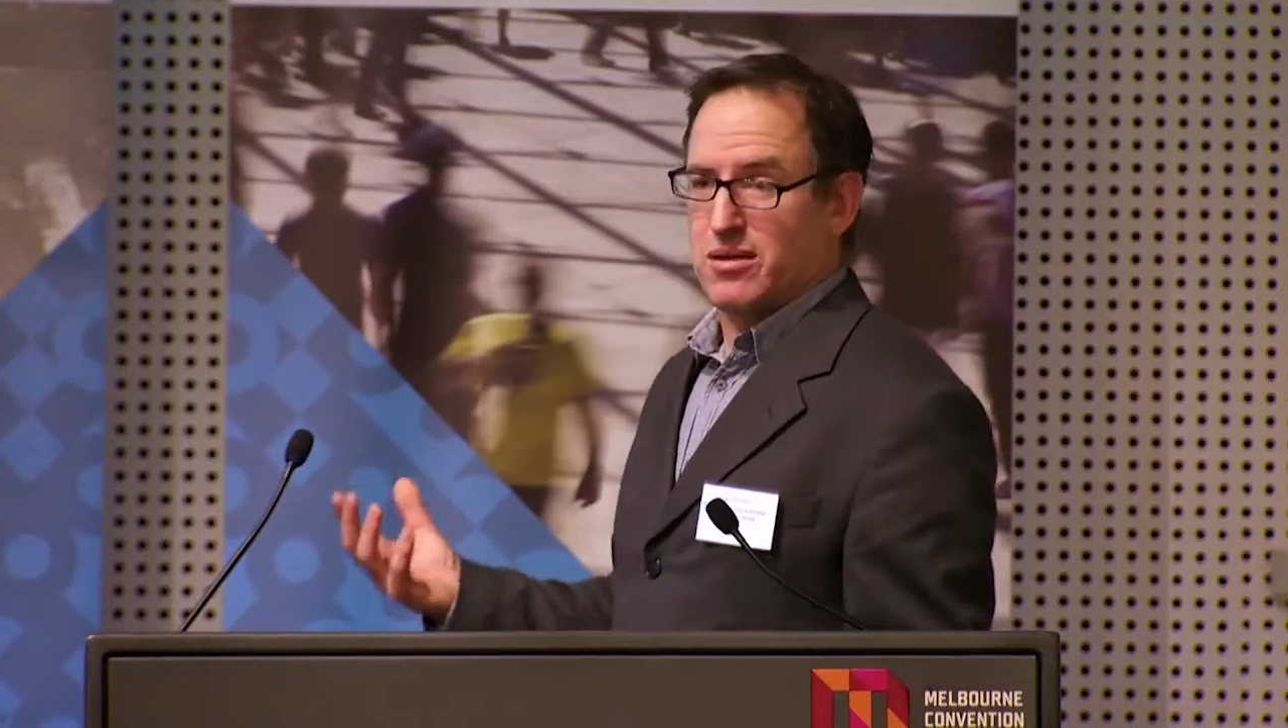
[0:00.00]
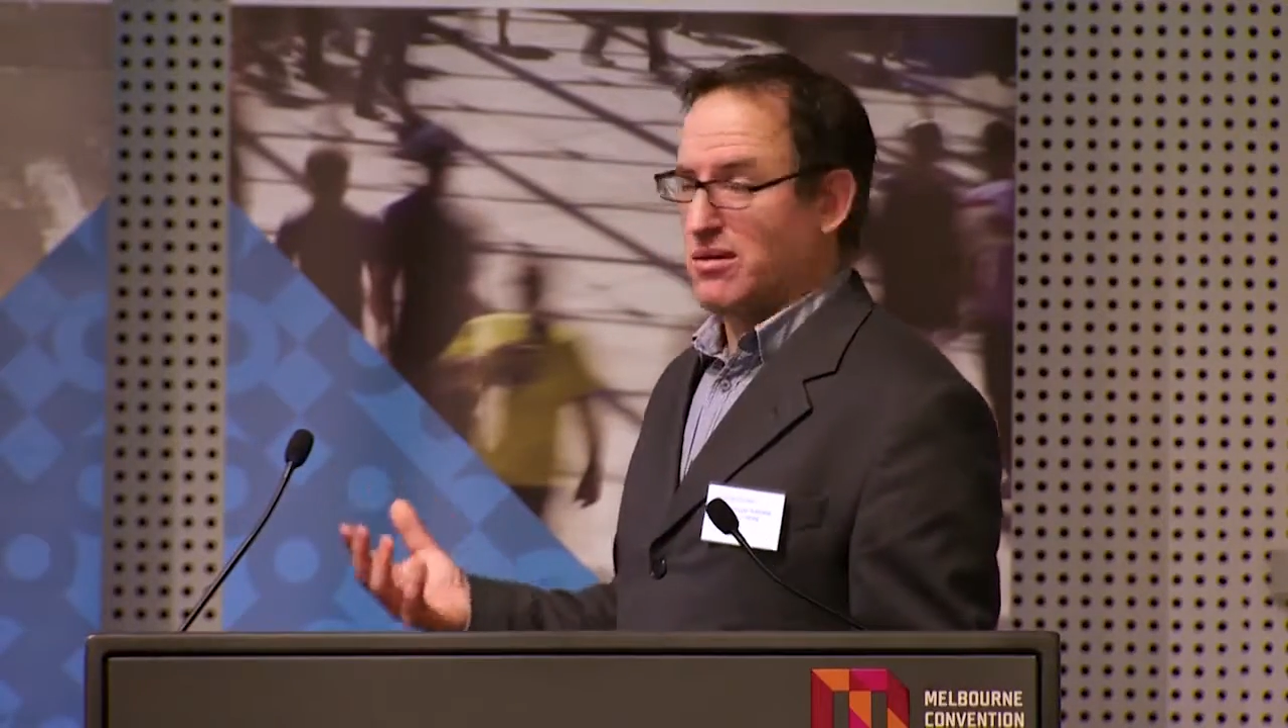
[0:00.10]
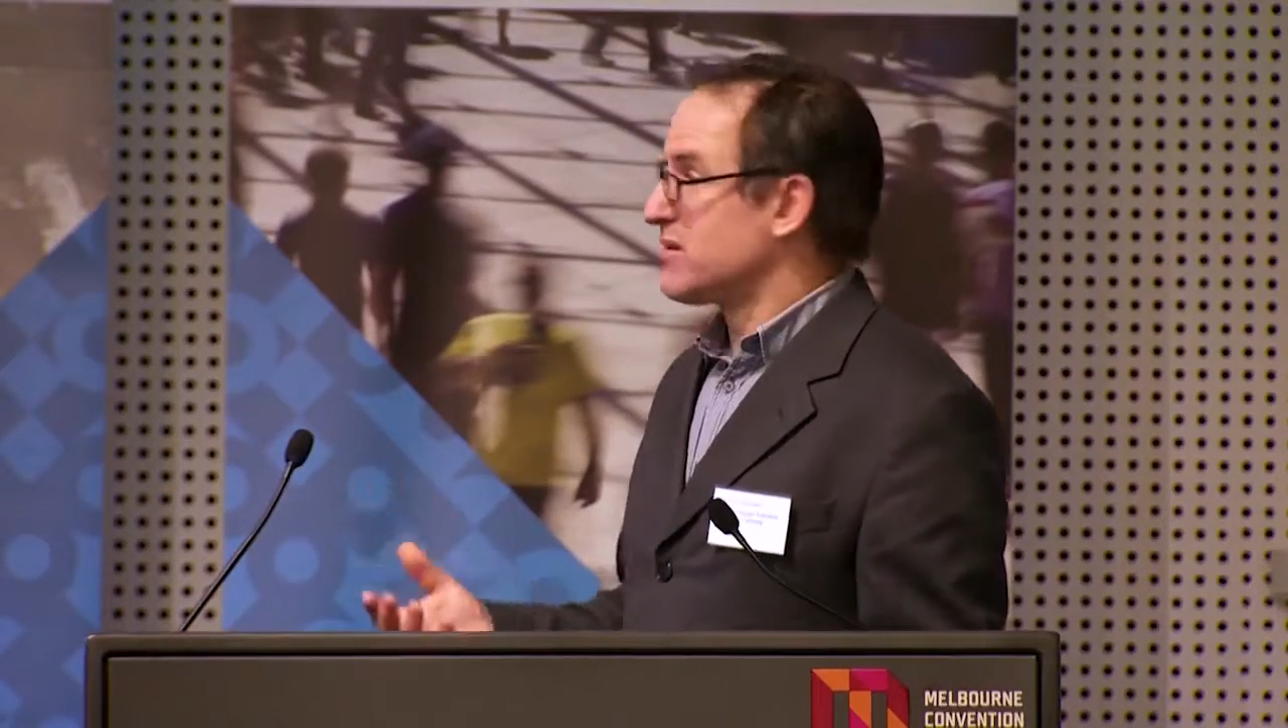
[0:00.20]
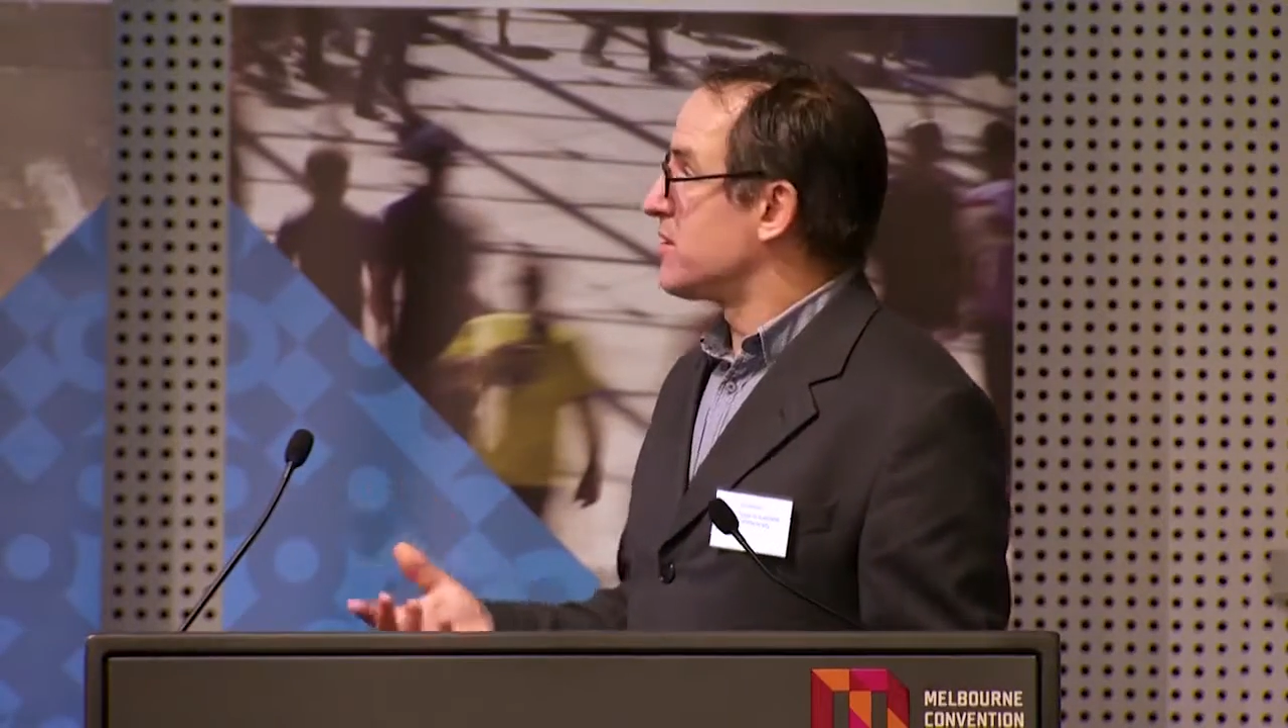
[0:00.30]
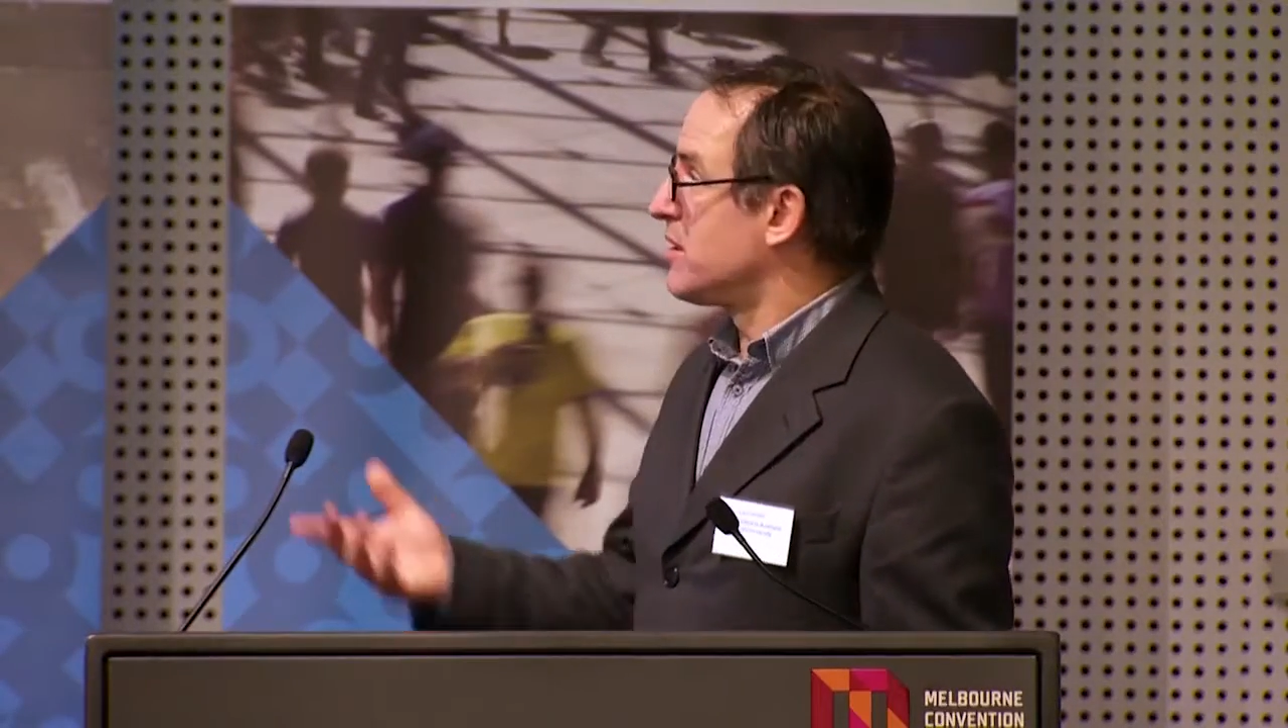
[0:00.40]

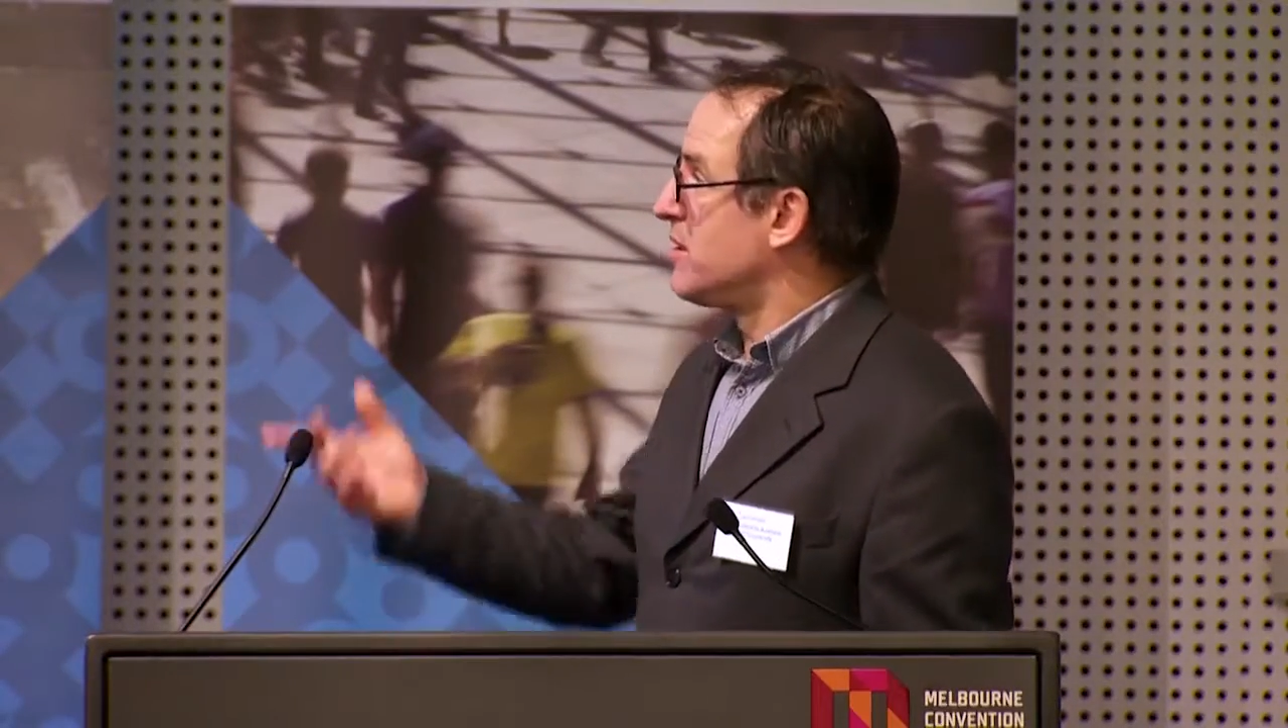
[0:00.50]
They're